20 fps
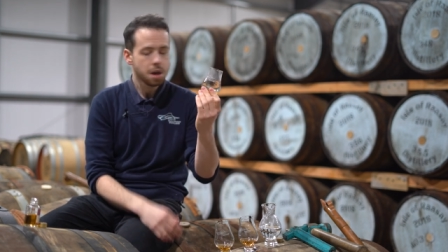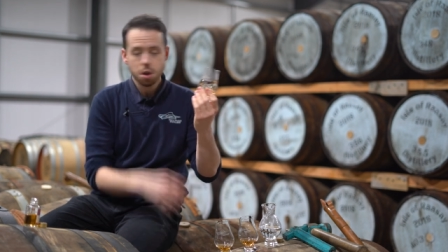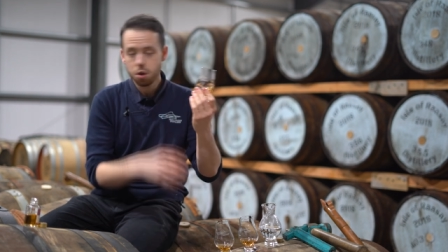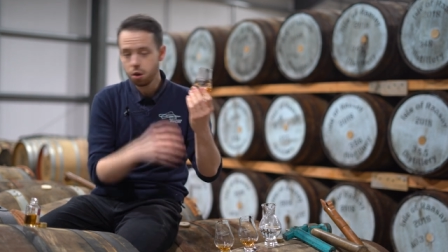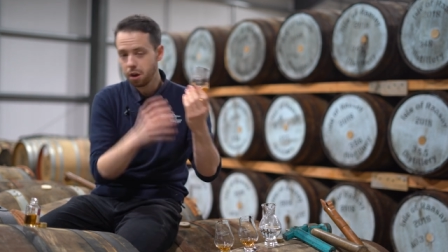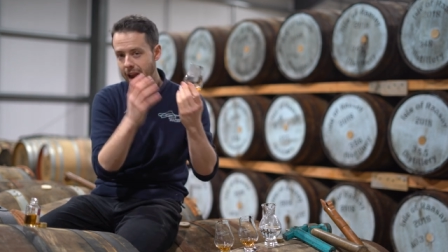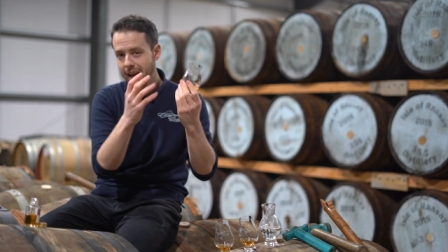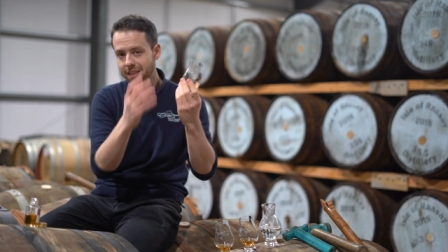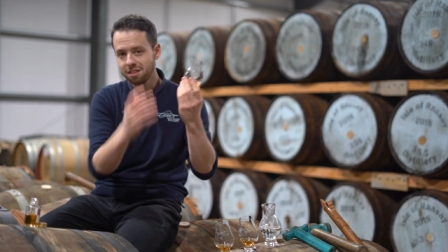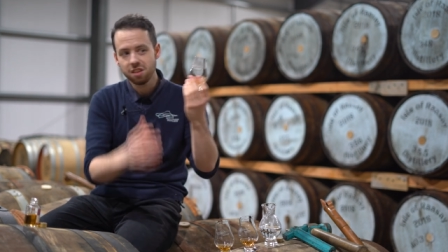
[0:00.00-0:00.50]

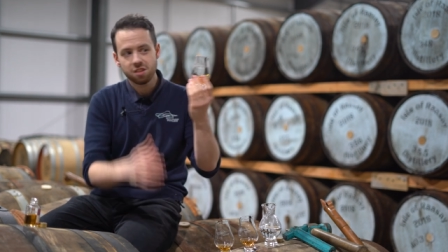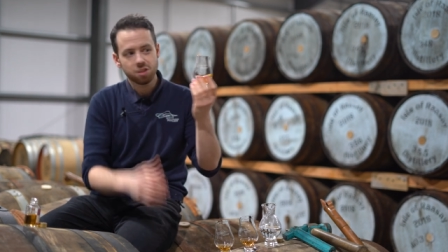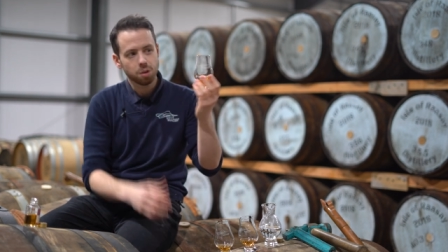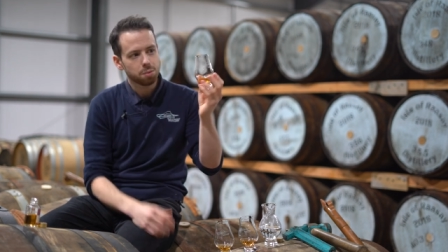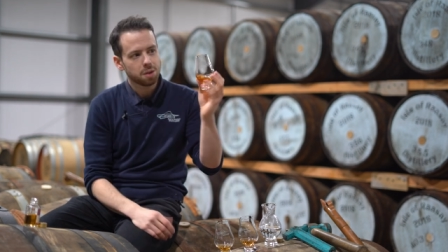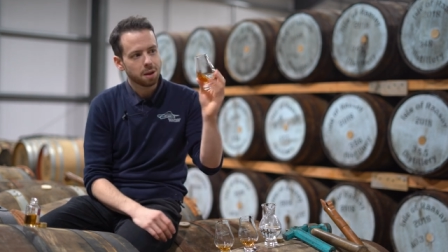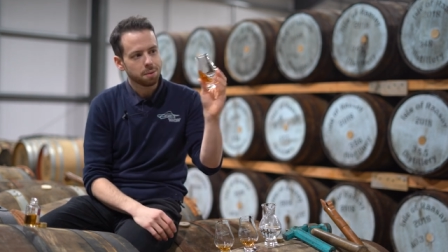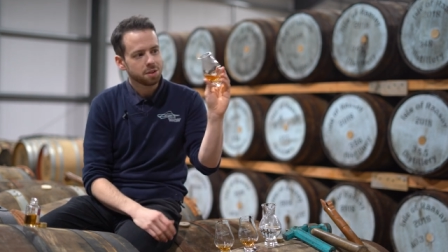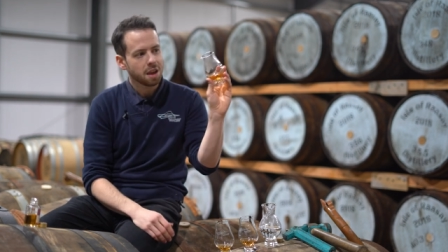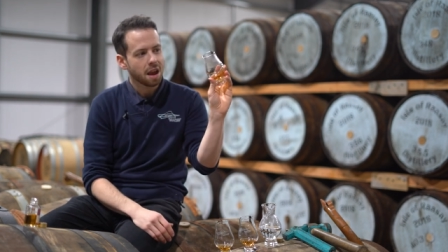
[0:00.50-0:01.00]
You can actually
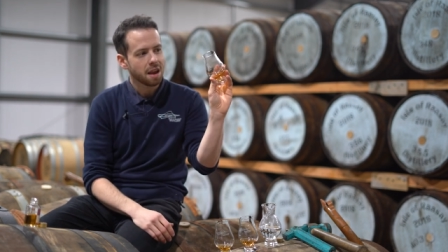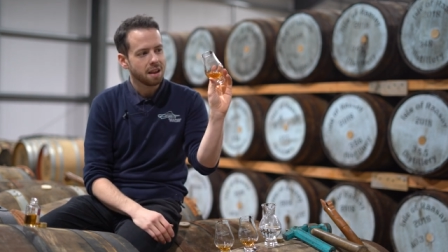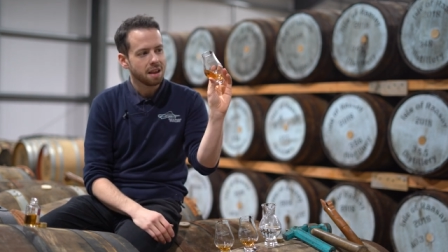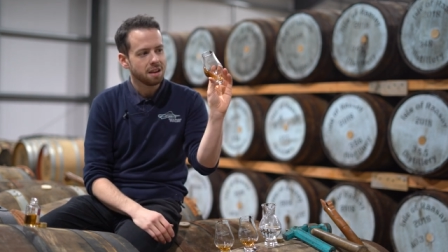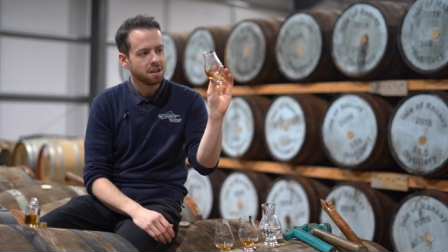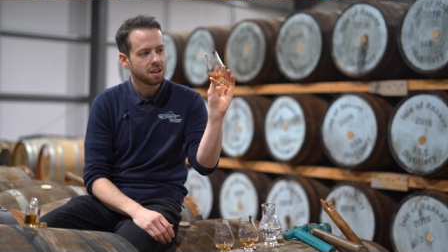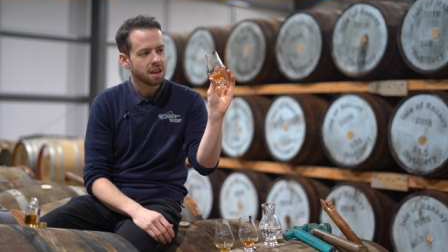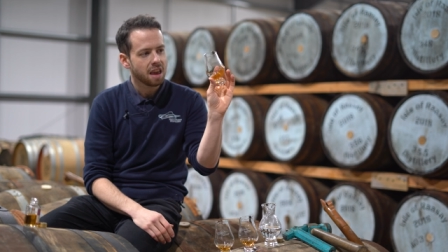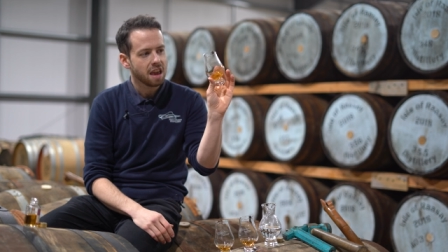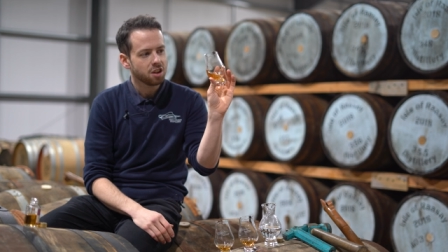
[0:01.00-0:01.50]
sometimes get an
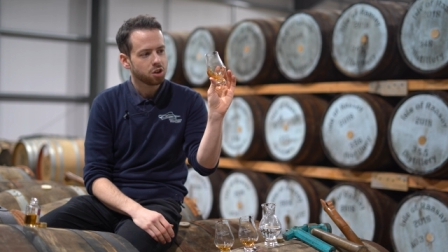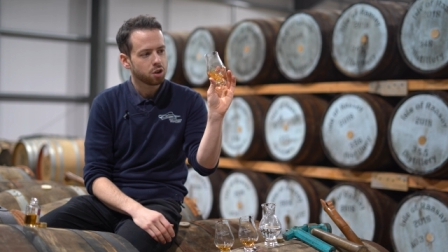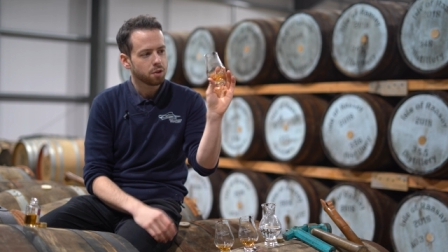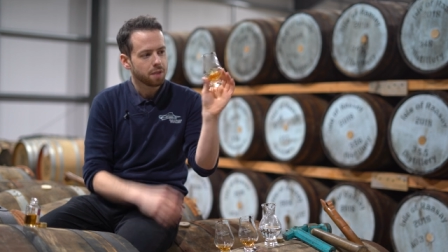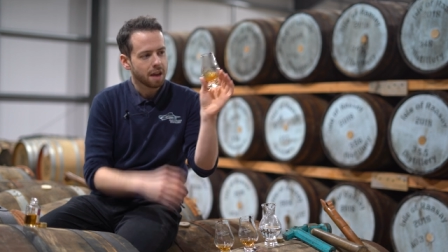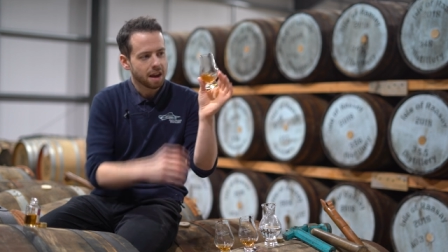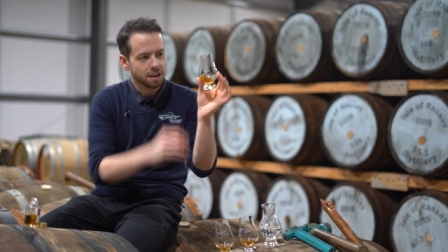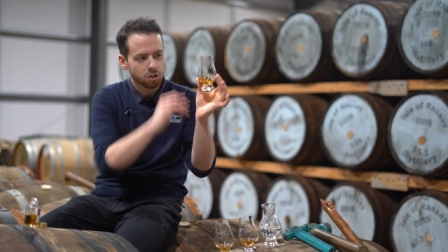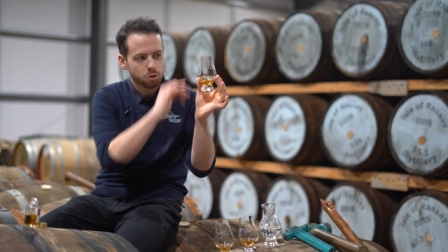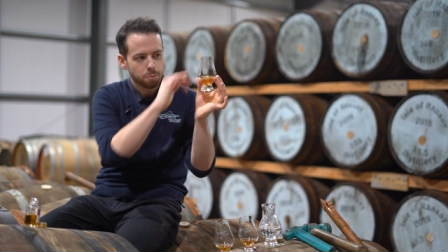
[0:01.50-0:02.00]
indication of
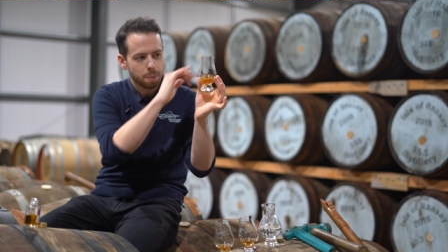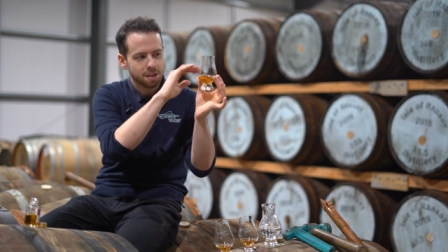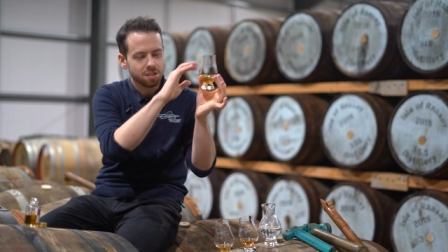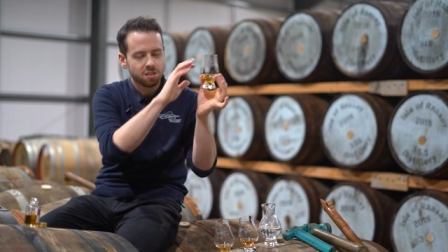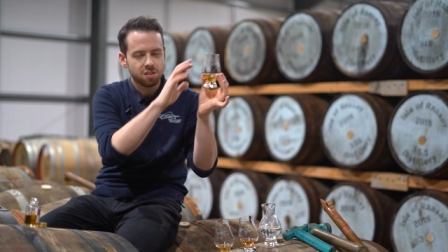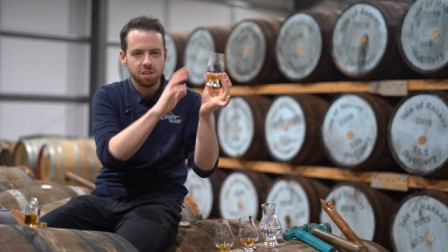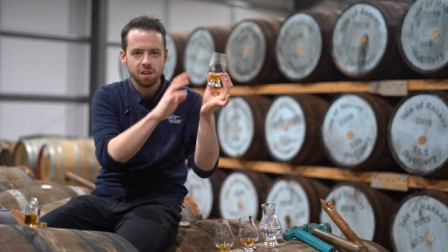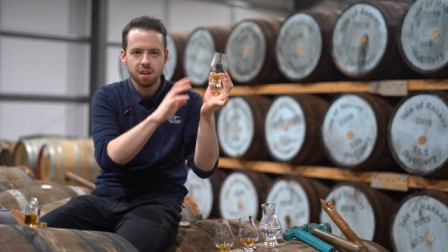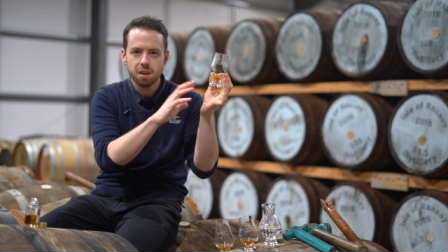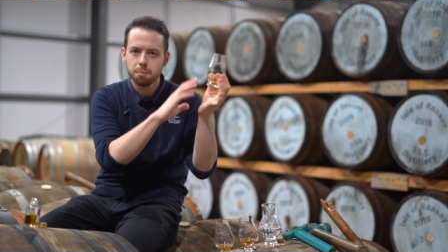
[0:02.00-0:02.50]
that just by
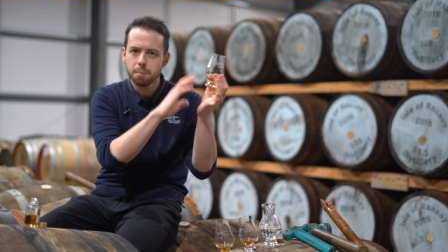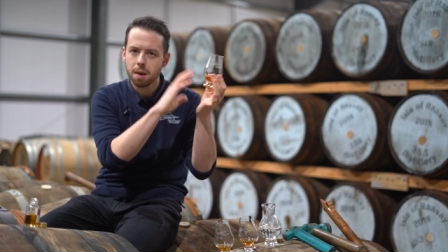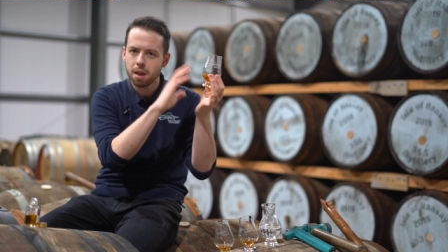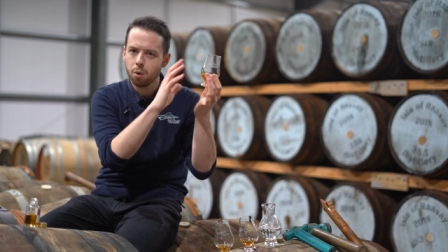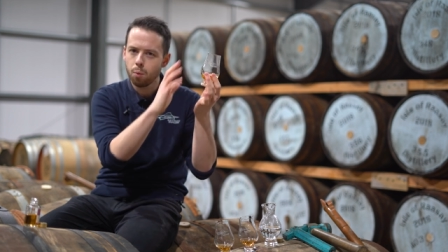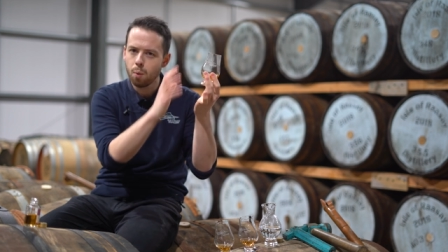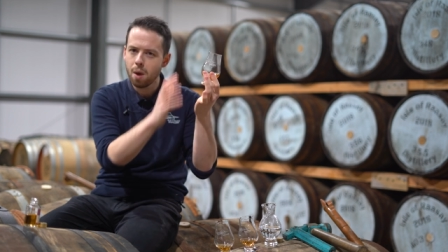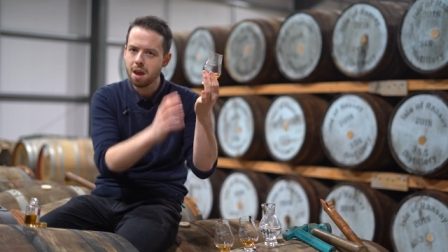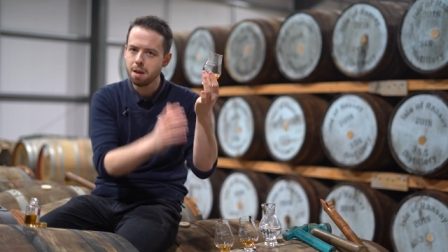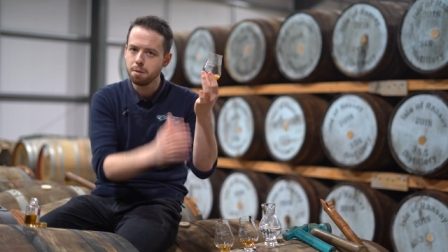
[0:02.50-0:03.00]
seeing by
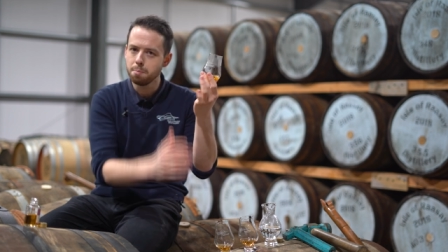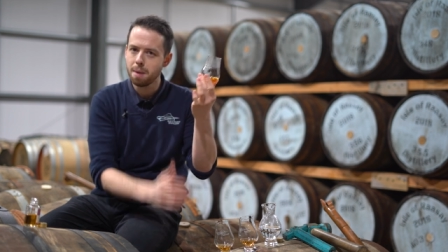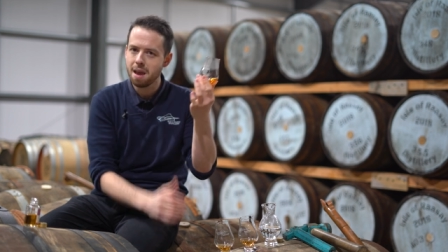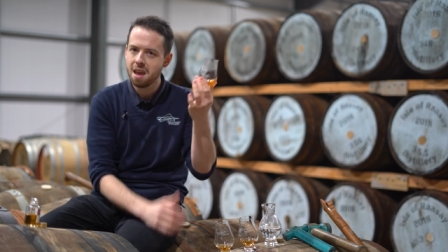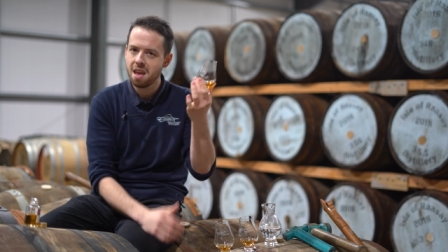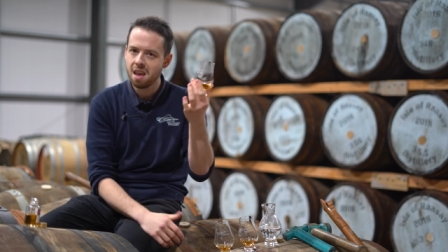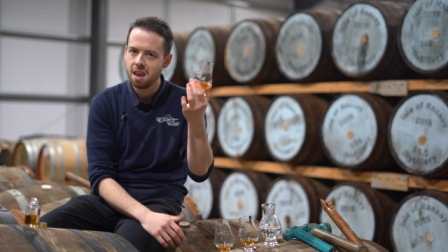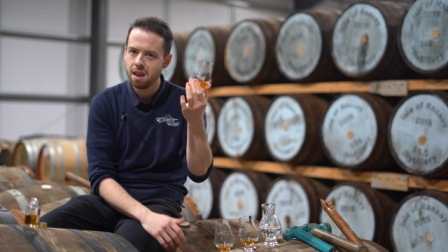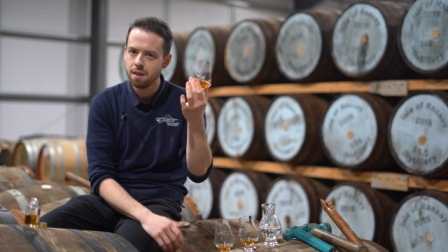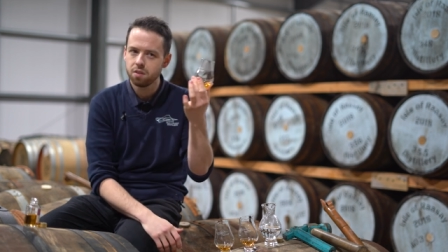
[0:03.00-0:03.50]
the way it
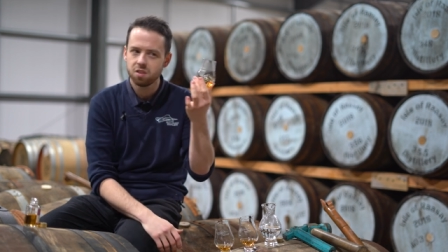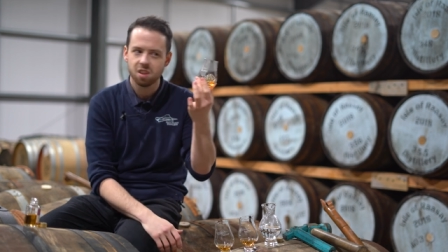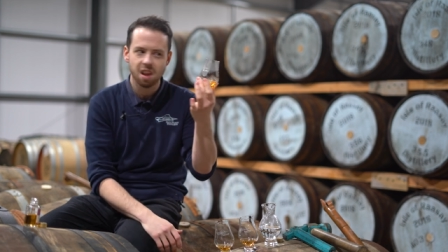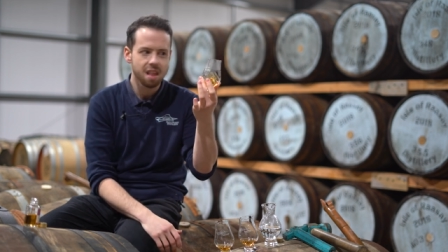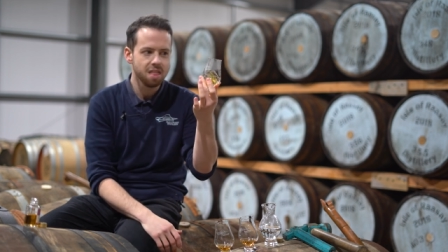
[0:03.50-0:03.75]
behaves